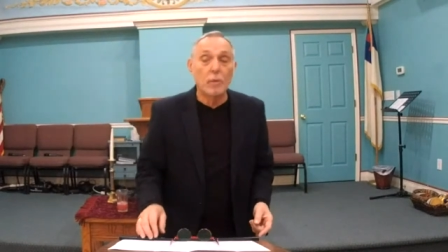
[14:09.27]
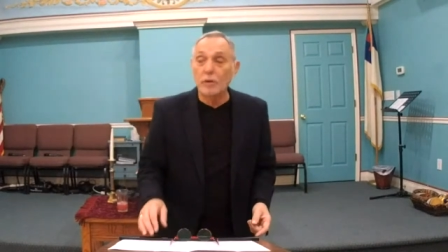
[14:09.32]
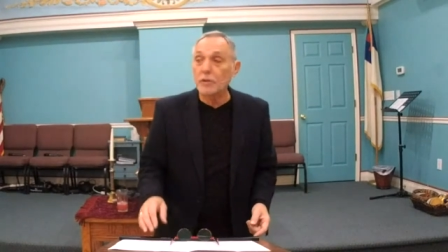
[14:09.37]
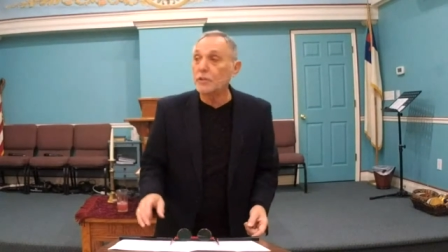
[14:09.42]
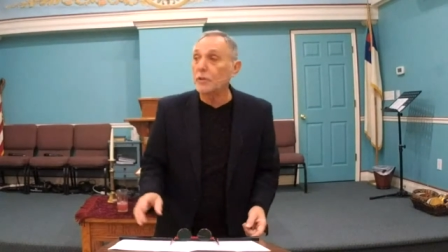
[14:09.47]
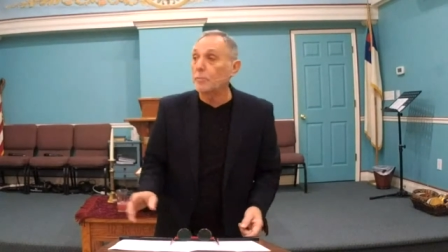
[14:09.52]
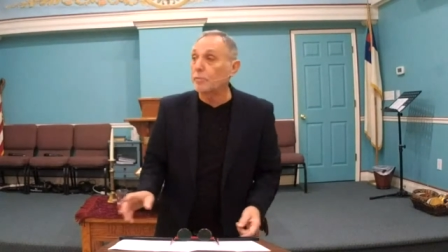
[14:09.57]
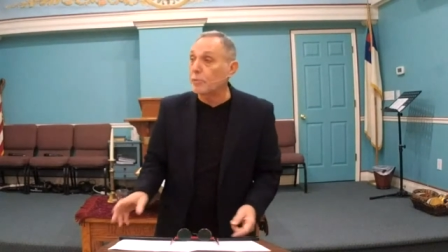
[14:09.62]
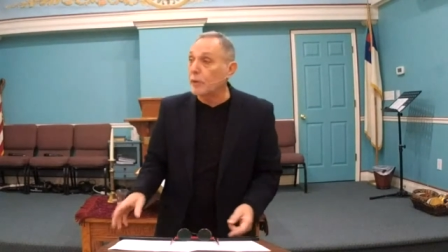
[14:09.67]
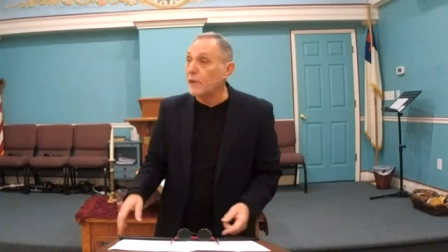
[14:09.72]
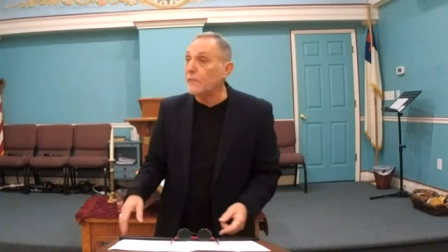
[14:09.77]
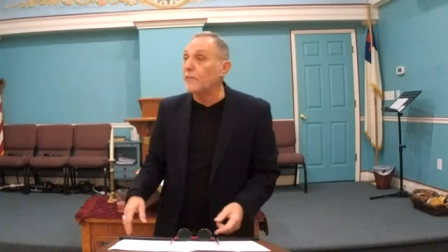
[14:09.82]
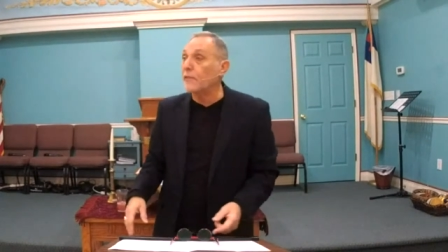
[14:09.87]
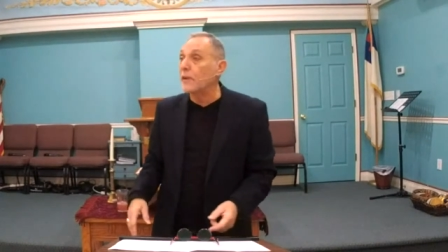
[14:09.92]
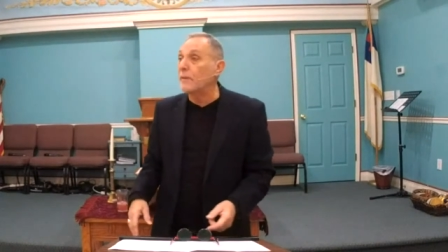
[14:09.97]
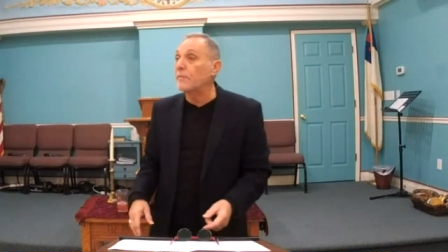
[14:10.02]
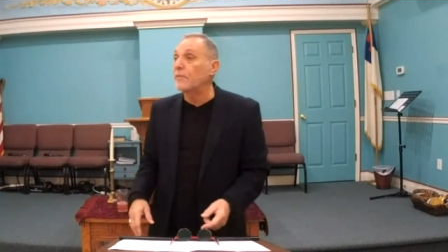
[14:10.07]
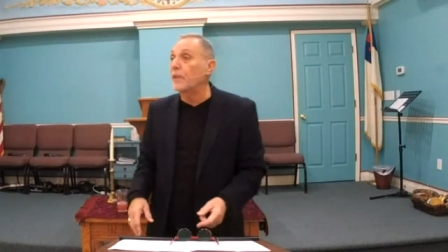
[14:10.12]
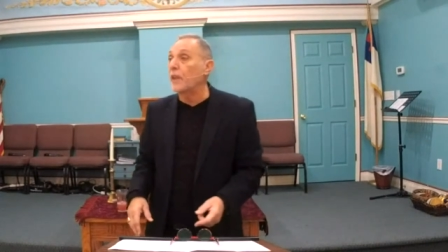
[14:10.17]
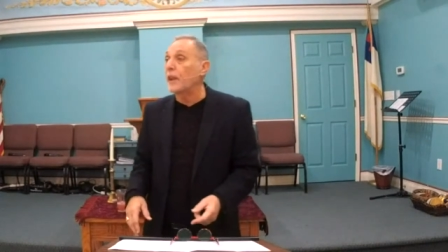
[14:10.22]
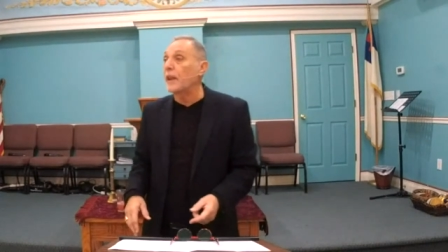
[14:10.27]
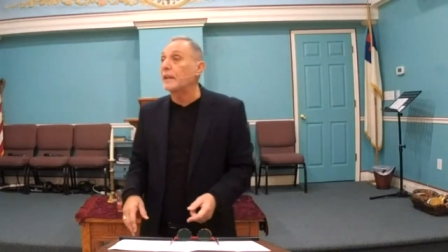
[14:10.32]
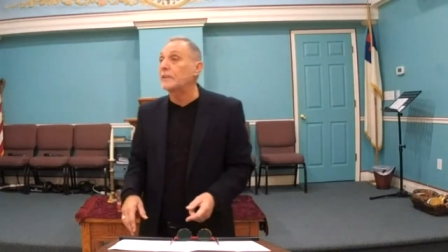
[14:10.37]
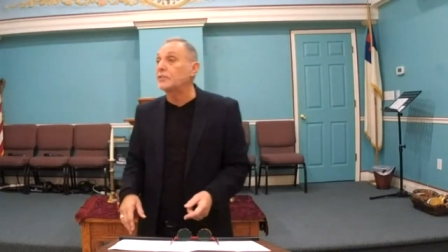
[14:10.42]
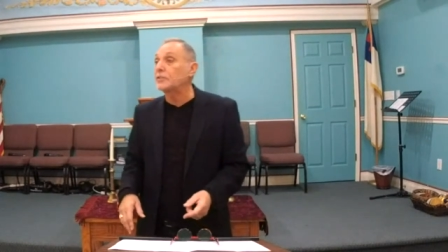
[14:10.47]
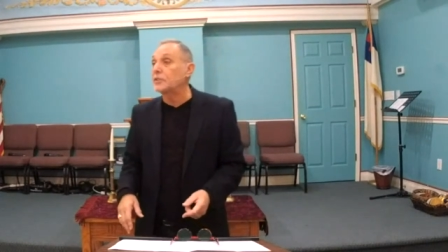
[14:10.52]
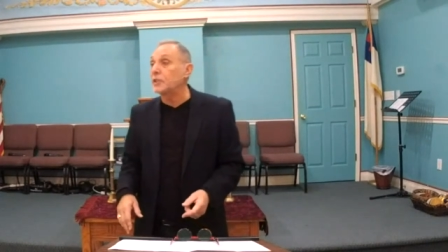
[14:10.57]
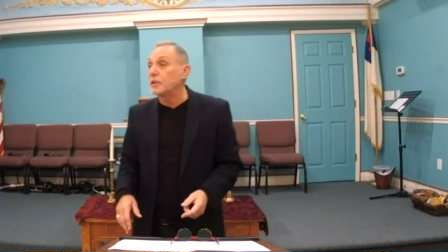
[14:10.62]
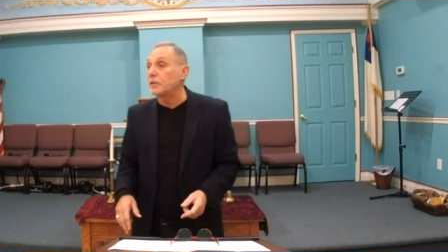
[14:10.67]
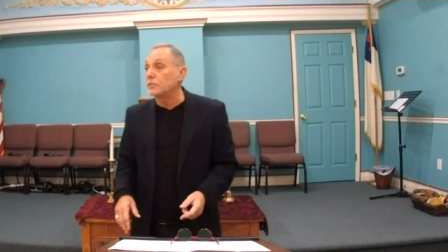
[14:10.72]
I want you to pray for him for the
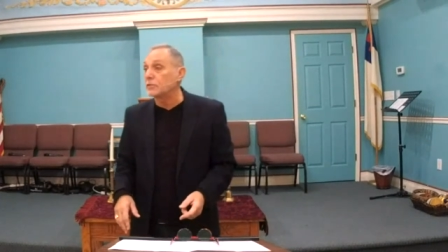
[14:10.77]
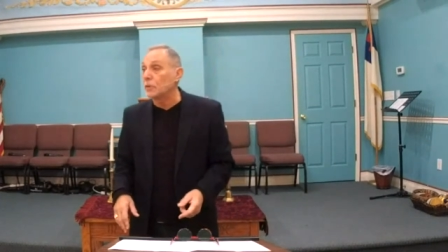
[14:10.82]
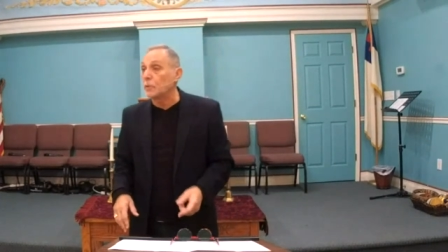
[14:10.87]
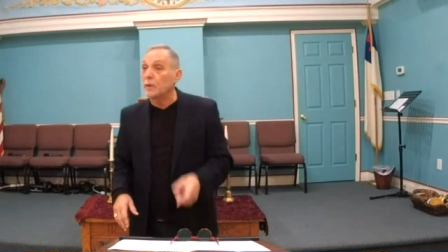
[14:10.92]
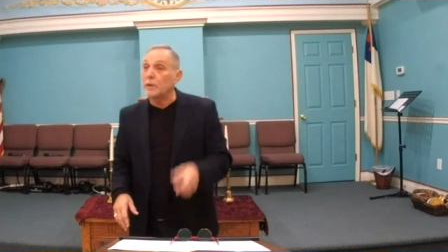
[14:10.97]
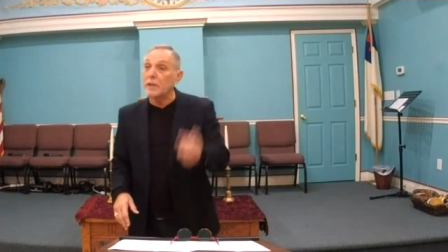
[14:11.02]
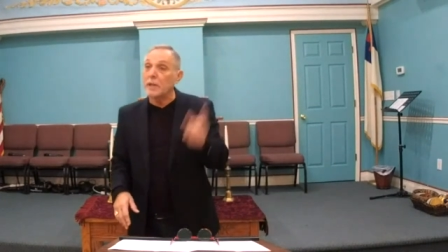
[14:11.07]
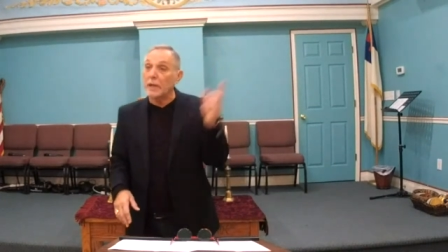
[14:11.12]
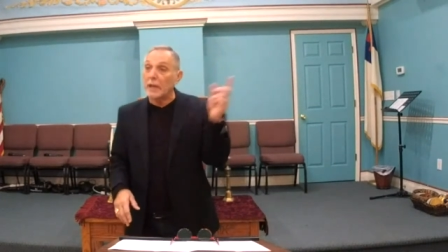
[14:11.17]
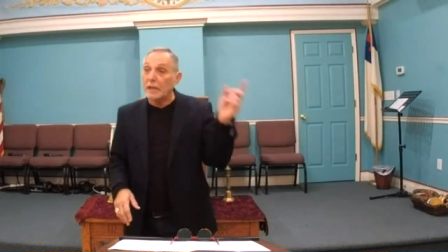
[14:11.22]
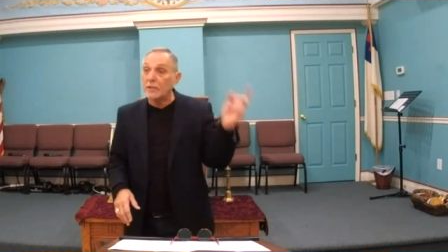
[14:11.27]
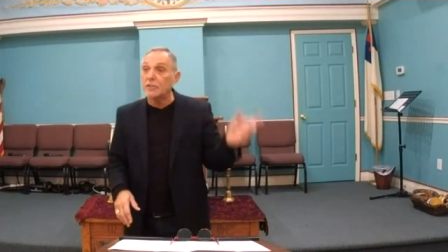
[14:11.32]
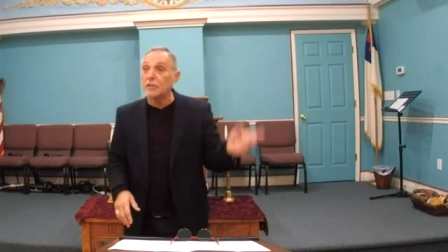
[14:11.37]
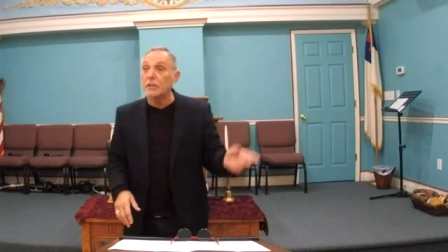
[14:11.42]
next year. So when the